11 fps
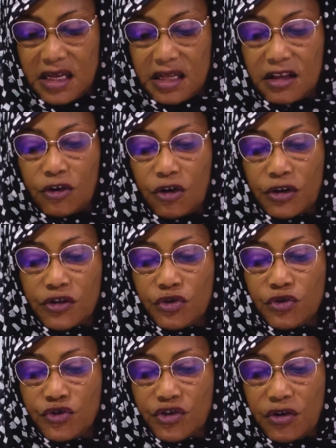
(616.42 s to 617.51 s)
the
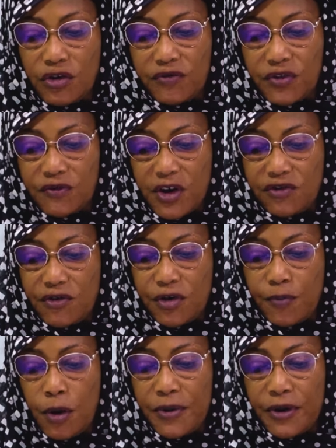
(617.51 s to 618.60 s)
Constitution of the Federal
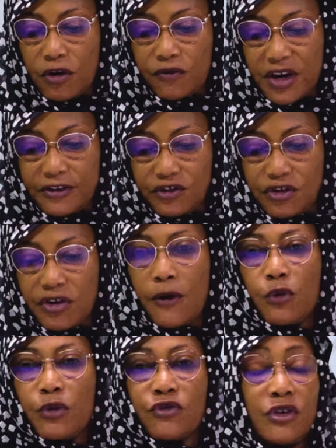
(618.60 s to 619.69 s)
Republic of Nigeria,
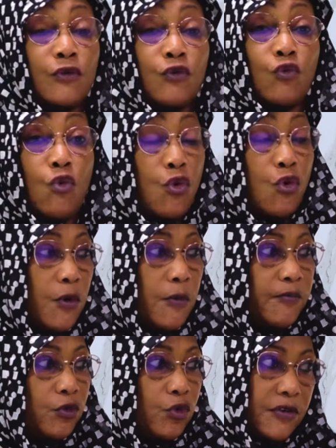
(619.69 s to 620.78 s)
which he swore
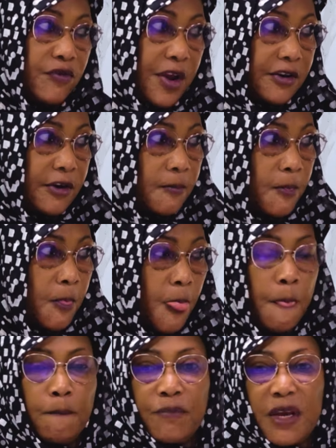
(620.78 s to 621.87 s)
to defend.
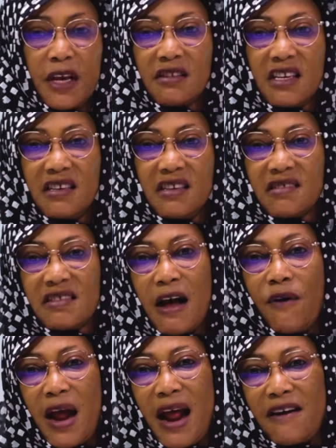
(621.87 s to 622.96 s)
Because he is
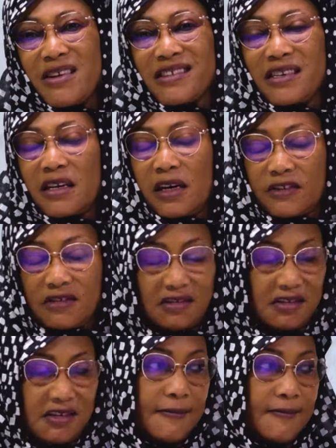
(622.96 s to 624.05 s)
now a
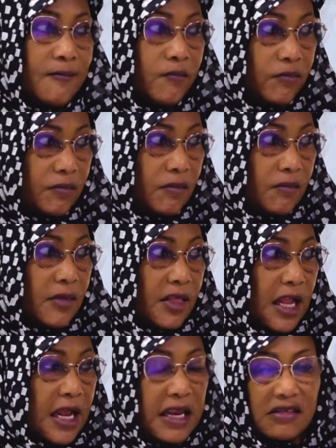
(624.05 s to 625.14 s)
regionalist.
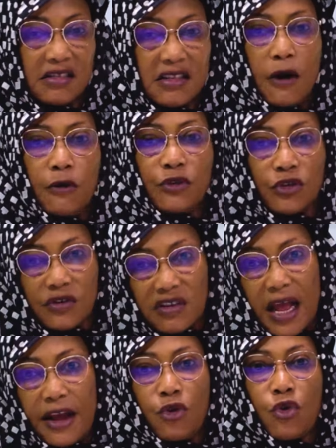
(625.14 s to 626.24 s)
He is now just
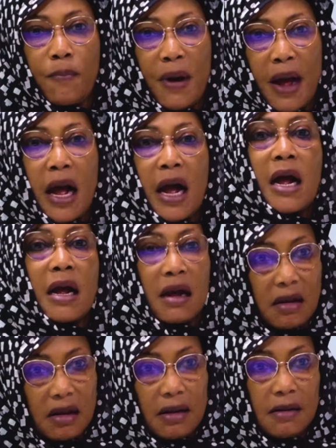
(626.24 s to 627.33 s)
a Yoruba,
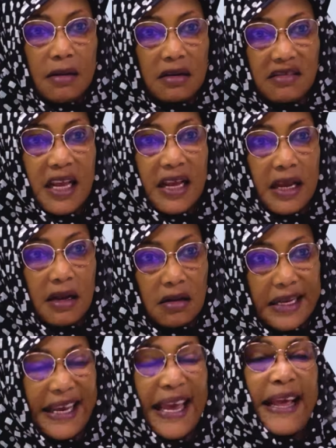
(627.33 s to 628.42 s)
say,
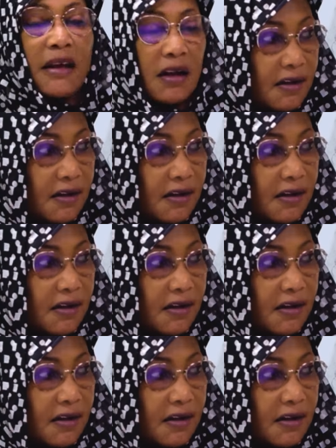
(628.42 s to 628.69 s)
king.